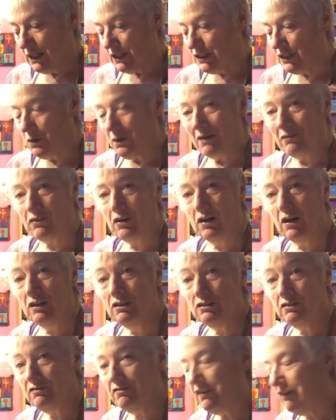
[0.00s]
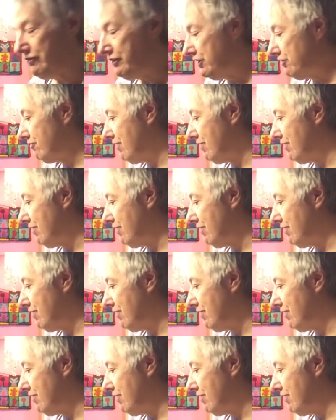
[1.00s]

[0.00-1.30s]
So I've got 150